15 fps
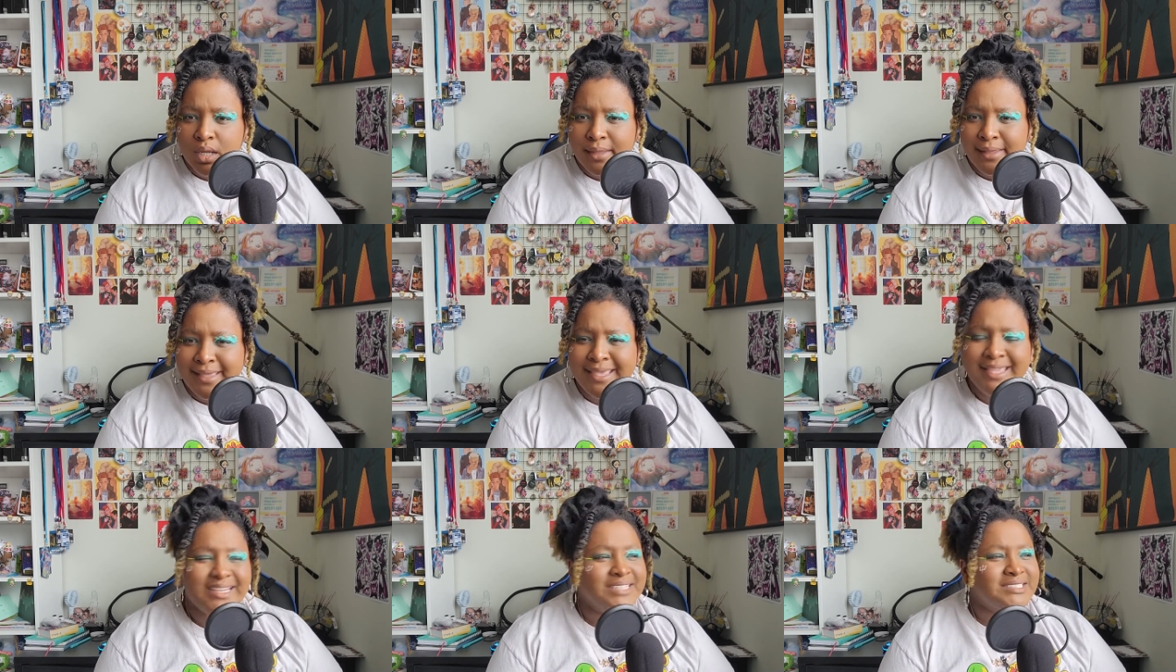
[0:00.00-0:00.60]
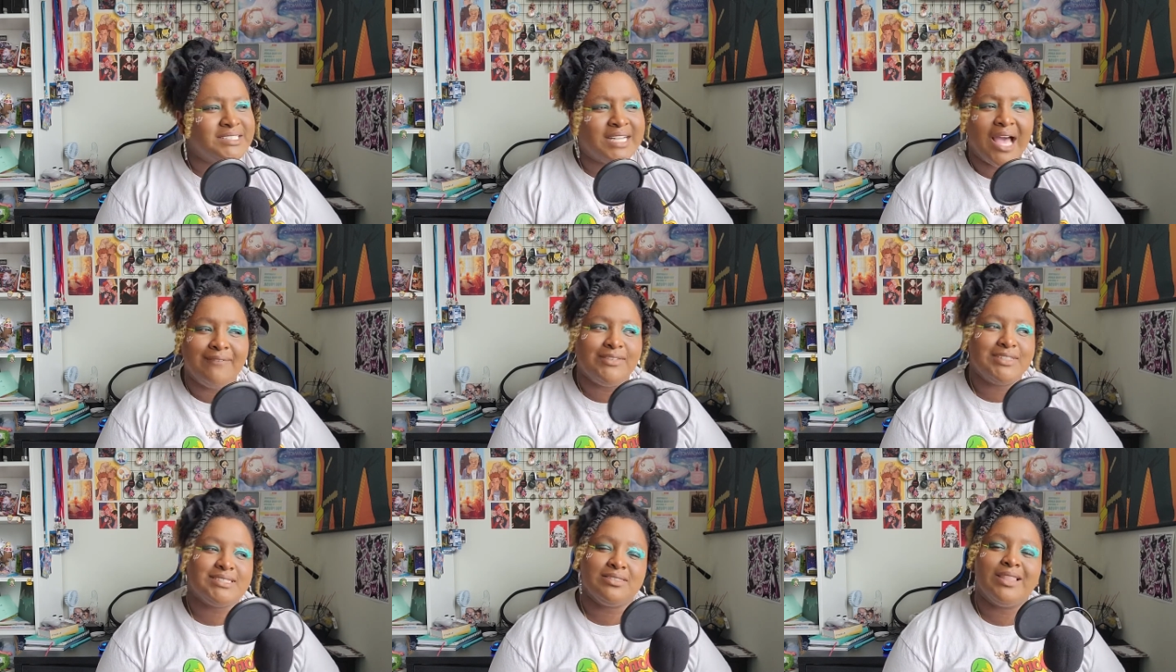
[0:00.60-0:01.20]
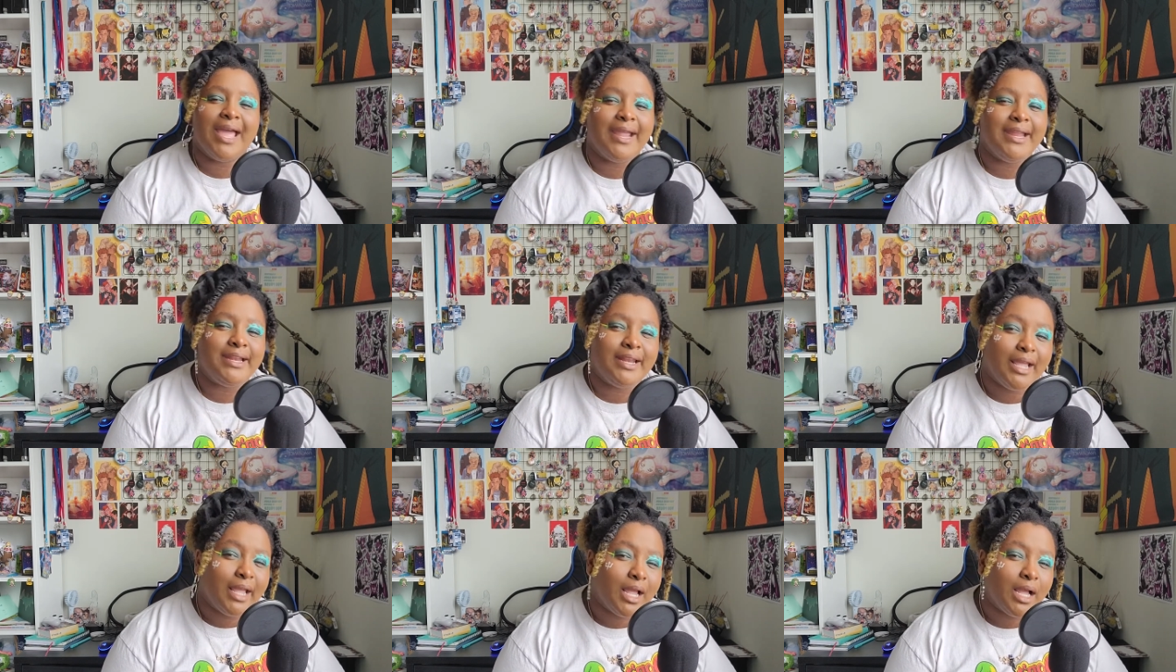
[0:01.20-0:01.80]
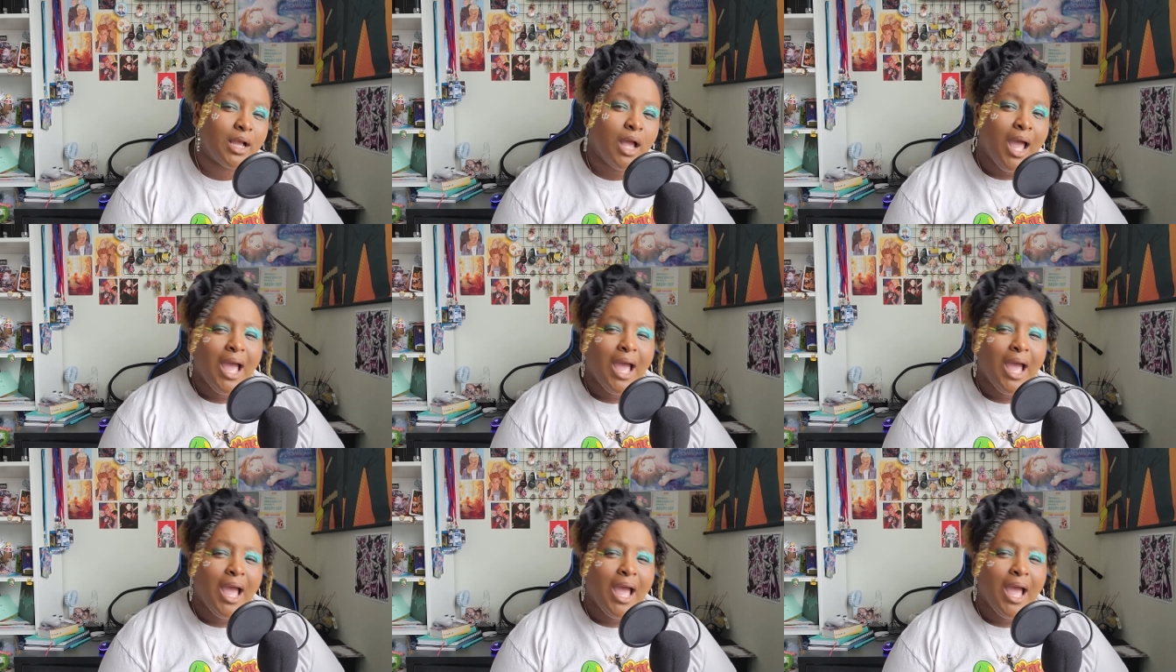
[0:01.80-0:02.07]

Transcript: He doesn't have his lightning.